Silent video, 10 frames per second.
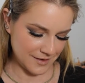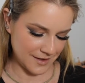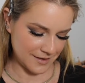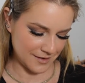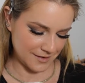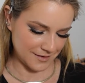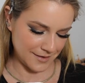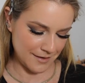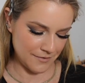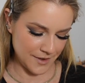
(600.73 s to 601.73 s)
I just
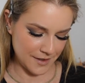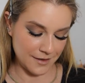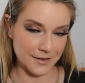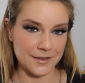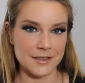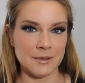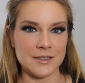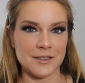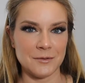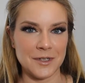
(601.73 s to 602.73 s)
love the color,
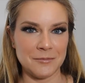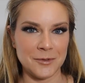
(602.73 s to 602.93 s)
especially when I'm